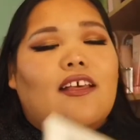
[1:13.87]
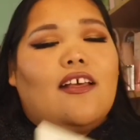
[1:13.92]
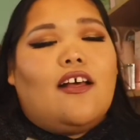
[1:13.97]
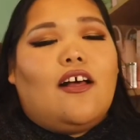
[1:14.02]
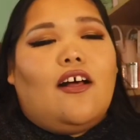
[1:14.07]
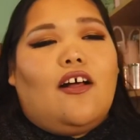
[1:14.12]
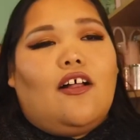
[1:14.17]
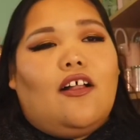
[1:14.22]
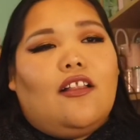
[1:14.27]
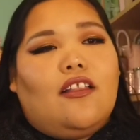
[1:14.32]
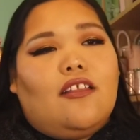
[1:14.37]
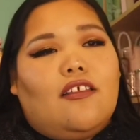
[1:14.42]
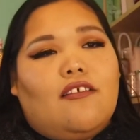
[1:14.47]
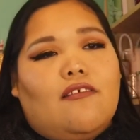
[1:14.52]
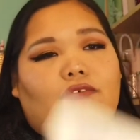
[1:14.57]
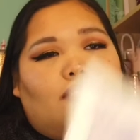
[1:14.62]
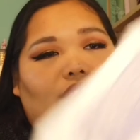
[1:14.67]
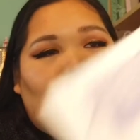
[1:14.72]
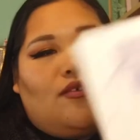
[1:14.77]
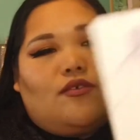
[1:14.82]
all
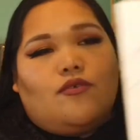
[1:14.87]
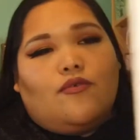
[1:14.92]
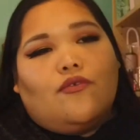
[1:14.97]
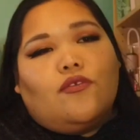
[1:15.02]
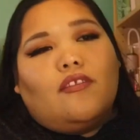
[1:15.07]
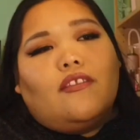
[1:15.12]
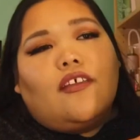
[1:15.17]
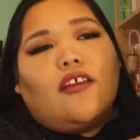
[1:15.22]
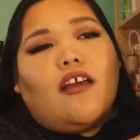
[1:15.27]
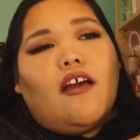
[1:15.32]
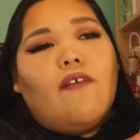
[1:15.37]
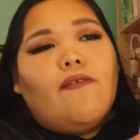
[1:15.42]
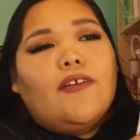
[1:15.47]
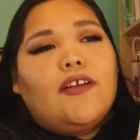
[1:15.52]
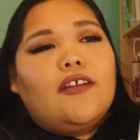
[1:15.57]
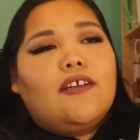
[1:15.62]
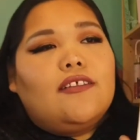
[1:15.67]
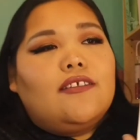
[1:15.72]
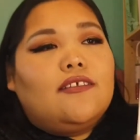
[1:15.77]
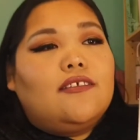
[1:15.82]
up. So the
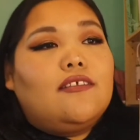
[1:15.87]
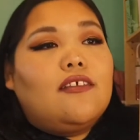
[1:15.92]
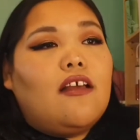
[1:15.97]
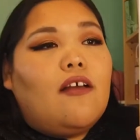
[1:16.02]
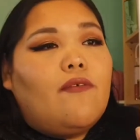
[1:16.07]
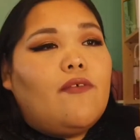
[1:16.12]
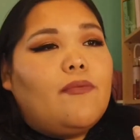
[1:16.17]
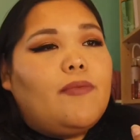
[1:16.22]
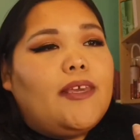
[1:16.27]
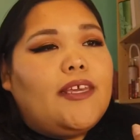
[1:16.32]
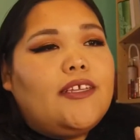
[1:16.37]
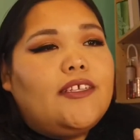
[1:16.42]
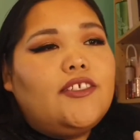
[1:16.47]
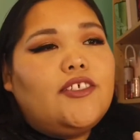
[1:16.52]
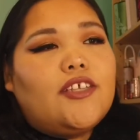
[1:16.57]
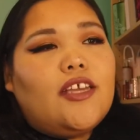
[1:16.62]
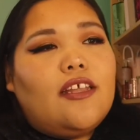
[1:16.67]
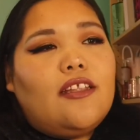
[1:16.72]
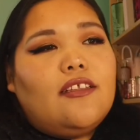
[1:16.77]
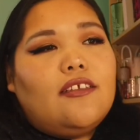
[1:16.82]
cover, this is the cover page,
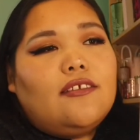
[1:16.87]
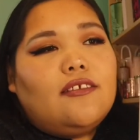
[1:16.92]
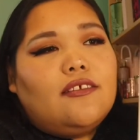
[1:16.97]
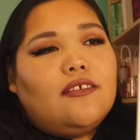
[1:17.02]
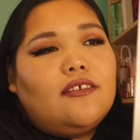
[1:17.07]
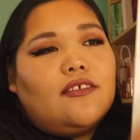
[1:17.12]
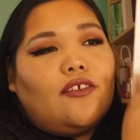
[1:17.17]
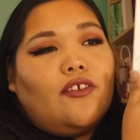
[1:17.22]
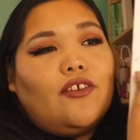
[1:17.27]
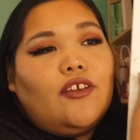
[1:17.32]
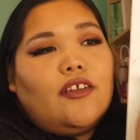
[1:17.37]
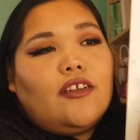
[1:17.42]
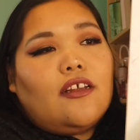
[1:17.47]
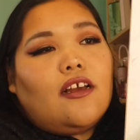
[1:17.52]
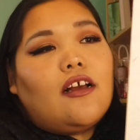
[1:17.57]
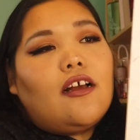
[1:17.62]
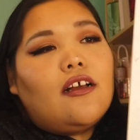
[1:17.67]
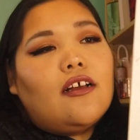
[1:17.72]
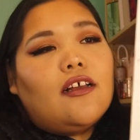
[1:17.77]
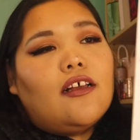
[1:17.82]
and this is
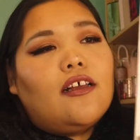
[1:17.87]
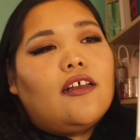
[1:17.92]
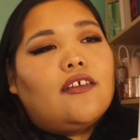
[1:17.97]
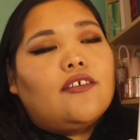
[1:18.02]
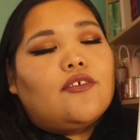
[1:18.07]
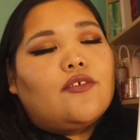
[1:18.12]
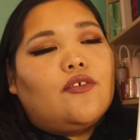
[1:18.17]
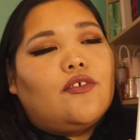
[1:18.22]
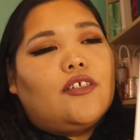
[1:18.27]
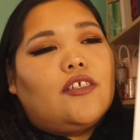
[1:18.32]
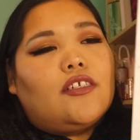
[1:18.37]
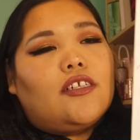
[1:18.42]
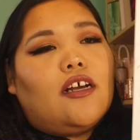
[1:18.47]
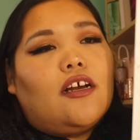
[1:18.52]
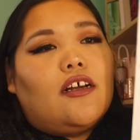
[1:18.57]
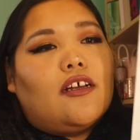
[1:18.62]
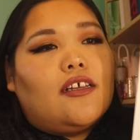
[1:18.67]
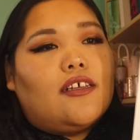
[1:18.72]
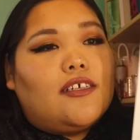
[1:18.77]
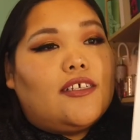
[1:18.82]
Oneida. So
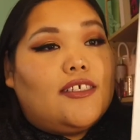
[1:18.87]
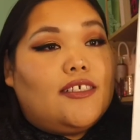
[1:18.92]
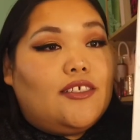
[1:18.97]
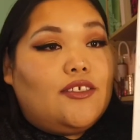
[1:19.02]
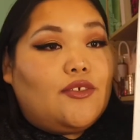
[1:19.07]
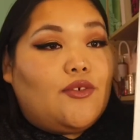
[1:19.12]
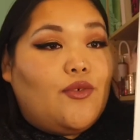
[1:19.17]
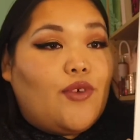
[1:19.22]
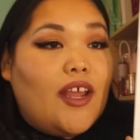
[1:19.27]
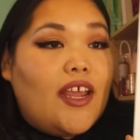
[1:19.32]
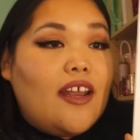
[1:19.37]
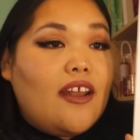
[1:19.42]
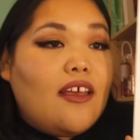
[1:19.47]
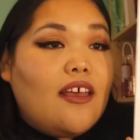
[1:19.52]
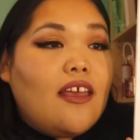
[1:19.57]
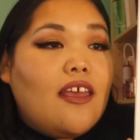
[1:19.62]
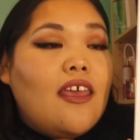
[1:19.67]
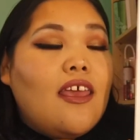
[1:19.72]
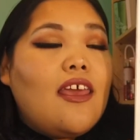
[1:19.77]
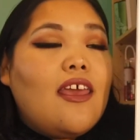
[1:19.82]
Oneida is
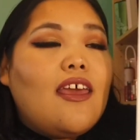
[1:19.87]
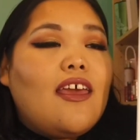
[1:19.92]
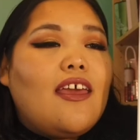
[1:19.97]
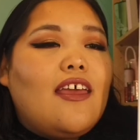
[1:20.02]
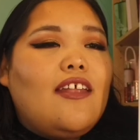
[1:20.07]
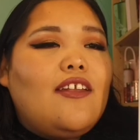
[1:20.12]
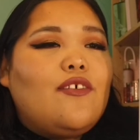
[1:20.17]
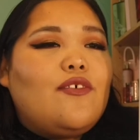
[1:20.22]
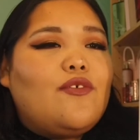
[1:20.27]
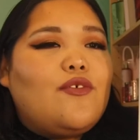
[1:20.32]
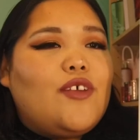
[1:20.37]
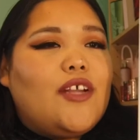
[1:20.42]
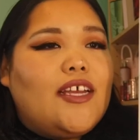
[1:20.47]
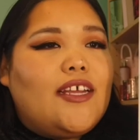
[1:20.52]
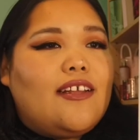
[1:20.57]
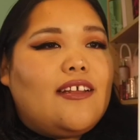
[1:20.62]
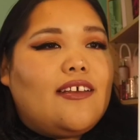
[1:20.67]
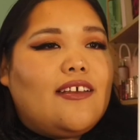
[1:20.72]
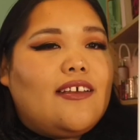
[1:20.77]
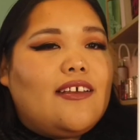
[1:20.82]
Oneida, and
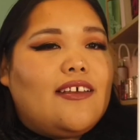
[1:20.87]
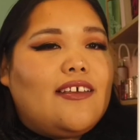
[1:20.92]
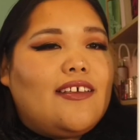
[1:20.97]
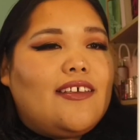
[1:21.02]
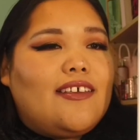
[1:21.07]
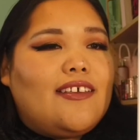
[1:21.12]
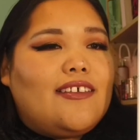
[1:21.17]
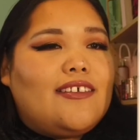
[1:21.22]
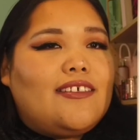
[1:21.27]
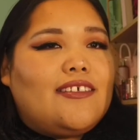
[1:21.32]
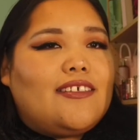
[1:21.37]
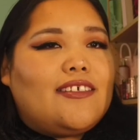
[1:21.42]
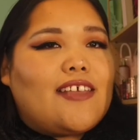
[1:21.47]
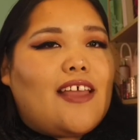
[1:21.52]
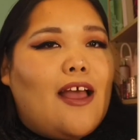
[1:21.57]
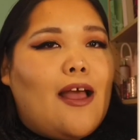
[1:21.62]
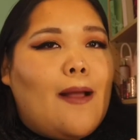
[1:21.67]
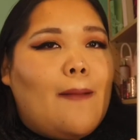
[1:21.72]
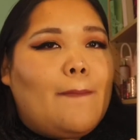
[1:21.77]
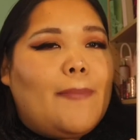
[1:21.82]
Oneida is
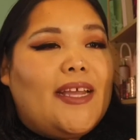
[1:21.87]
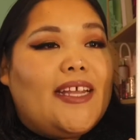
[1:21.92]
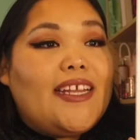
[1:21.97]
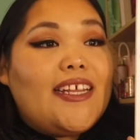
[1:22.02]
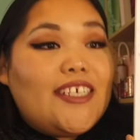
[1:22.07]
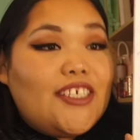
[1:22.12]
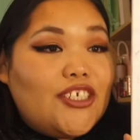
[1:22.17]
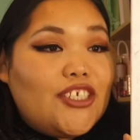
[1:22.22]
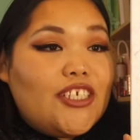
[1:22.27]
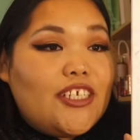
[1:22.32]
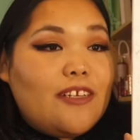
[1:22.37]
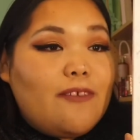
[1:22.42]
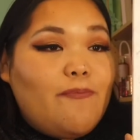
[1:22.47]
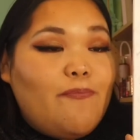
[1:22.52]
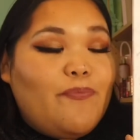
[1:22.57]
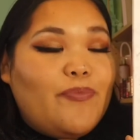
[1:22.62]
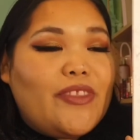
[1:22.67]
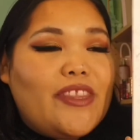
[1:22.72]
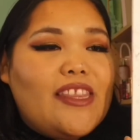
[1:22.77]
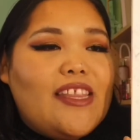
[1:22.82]
my nation,
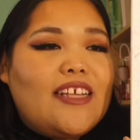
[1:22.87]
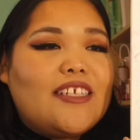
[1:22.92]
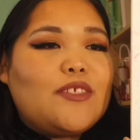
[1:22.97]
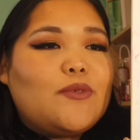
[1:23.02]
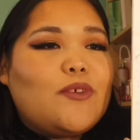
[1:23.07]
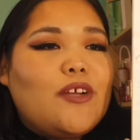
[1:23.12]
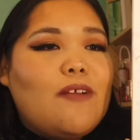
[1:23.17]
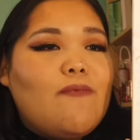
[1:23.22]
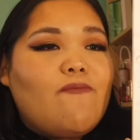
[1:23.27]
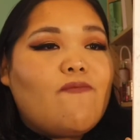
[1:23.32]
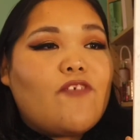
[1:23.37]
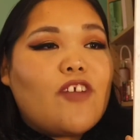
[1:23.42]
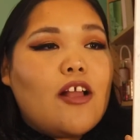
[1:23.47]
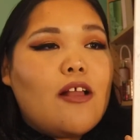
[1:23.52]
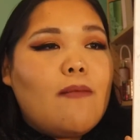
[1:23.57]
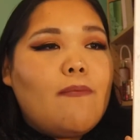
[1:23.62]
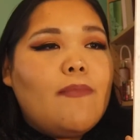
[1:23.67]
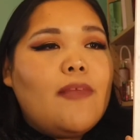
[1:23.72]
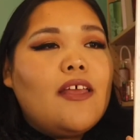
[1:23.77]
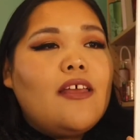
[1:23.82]
and that's where I'm
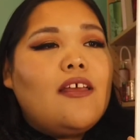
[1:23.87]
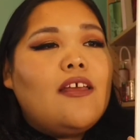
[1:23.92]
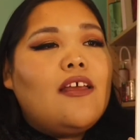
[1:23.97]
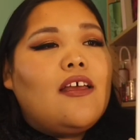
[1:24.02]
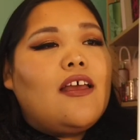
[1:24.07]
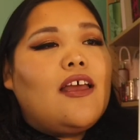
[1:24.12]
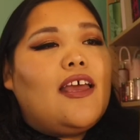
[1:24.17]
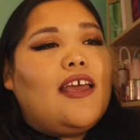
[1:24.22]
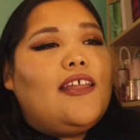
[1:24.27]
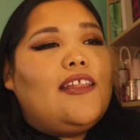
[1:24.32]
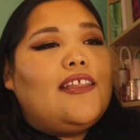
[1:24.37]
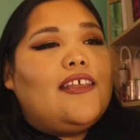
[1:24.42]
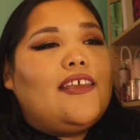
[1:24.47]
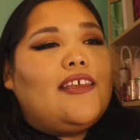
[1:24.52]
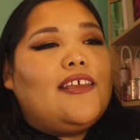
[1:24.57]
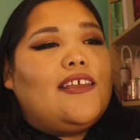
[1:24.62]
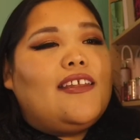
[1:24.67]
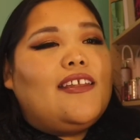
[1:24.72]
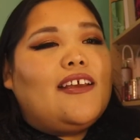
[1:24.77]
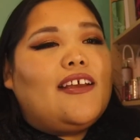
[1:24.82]
from. And
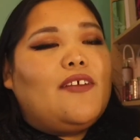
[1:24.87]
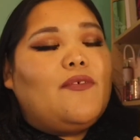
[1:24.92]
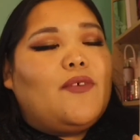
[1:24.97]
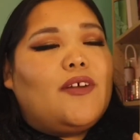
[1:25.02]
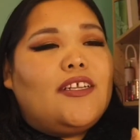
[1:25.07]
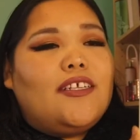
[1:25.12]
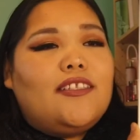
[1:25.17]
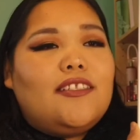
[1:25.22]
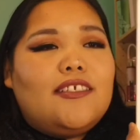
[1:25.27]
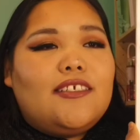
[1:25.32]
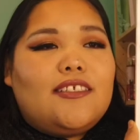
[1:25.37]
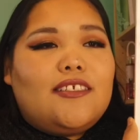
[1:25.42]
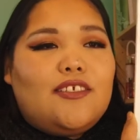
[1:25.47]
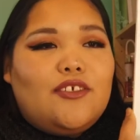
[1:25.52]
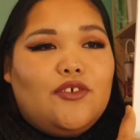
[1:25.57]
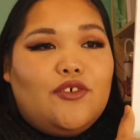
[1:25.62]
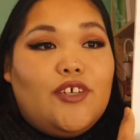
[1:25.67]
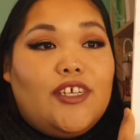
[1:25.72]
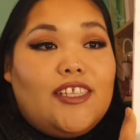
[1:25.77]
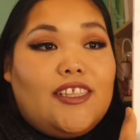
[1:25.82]
then I wanted to
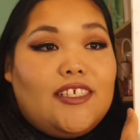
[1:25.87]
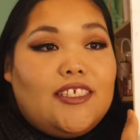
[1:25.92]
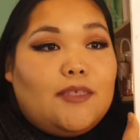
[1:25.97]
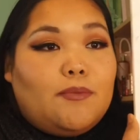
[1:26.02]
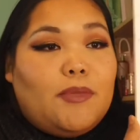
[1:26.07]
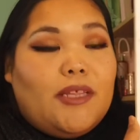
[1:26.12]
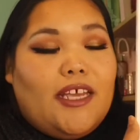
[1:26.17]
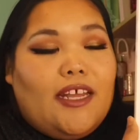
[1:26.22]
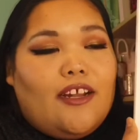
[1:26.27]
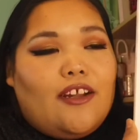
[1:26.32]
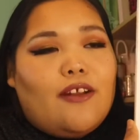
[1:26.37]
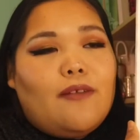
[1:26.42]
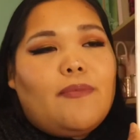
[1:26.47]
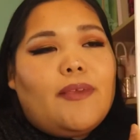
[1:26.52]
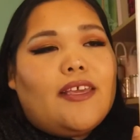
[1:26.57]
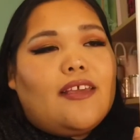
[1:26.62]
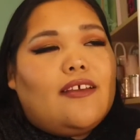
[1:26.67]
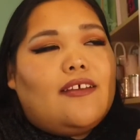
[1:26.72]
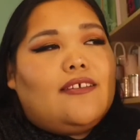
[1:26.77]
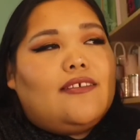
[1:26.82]
create this planner
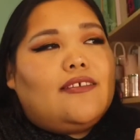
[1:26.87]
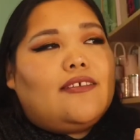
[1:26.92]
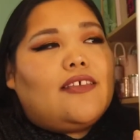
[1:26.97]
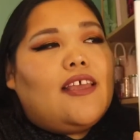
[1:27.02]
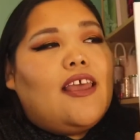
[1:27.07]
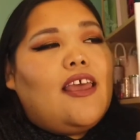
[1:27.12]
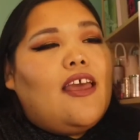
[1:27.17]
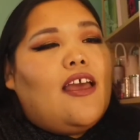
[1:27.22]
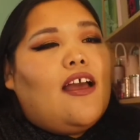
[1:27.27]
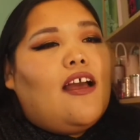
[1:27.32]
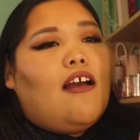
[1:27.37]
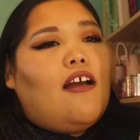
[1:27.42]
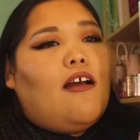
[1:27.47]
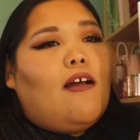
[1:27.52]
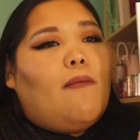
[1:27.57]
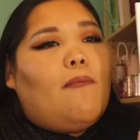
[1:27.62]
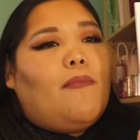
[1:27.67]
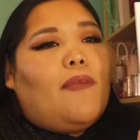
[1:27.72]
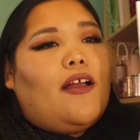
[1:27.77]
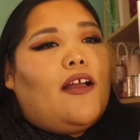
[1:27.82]
because
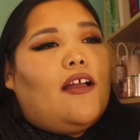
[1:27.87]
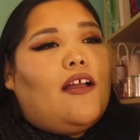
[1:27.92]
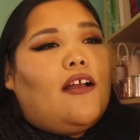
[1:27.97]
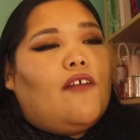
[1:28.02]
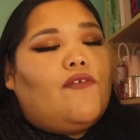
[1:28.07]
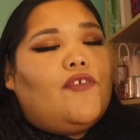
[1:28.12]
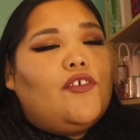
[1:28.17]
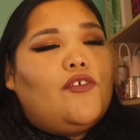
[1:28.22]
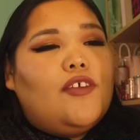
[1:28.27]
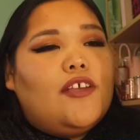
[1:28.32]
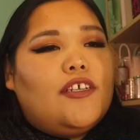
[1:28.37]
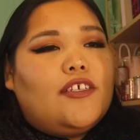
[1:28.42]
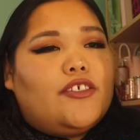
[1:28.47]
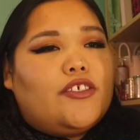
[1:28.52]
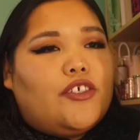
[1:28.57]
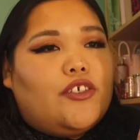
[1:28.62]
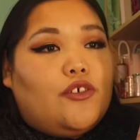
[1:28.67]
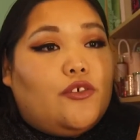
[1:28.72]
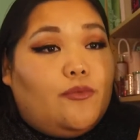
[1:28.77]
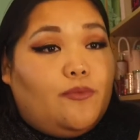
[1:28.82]
a few years
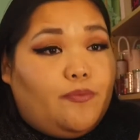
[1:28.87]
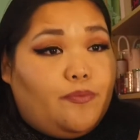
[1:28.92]
ago